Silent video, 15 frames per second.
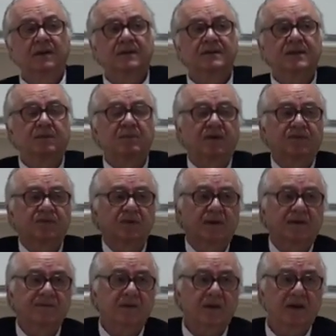some of you
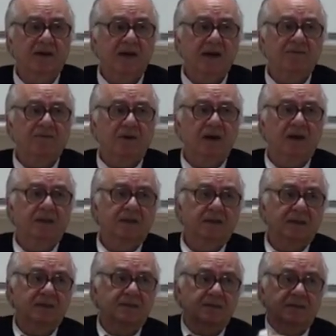have, uh, have
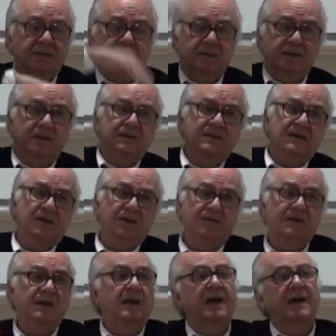read is the other side
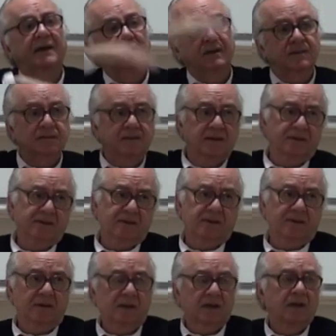of the line is the,
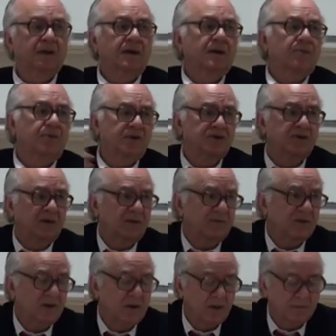the region of
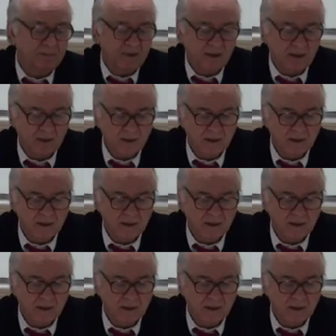the non-being.